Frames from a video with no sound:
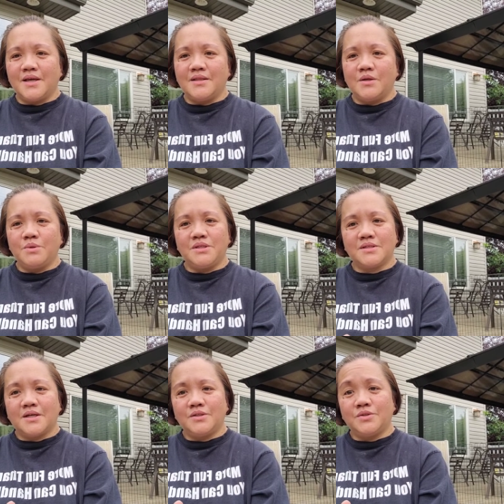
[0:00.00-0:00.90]
and then we
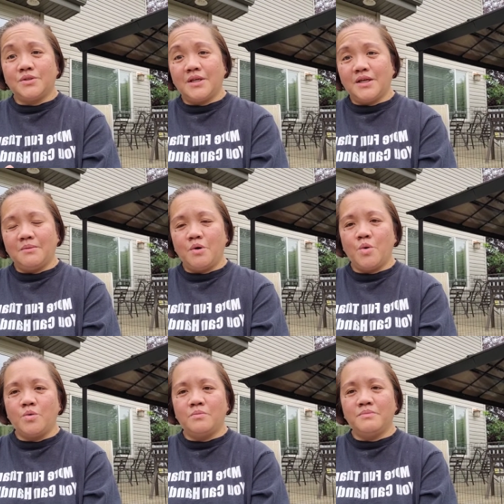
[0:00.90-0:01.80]
decided to take him
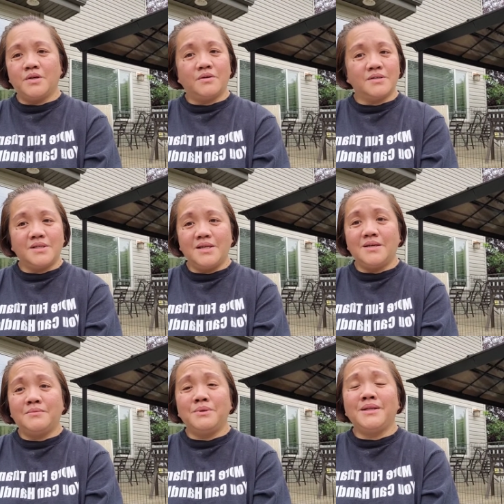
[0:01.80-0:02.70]
home because
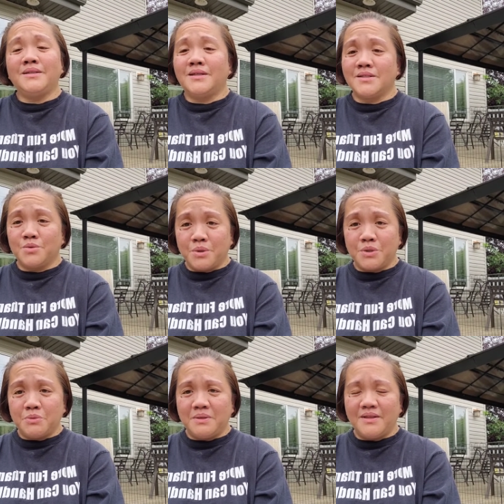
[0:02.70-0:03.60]
he really doesn't want
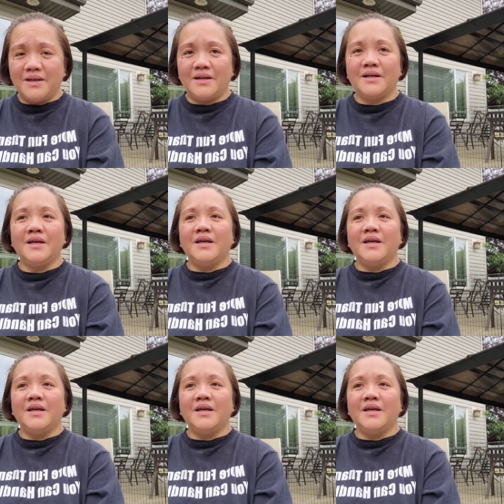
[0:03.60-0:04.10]
to be there.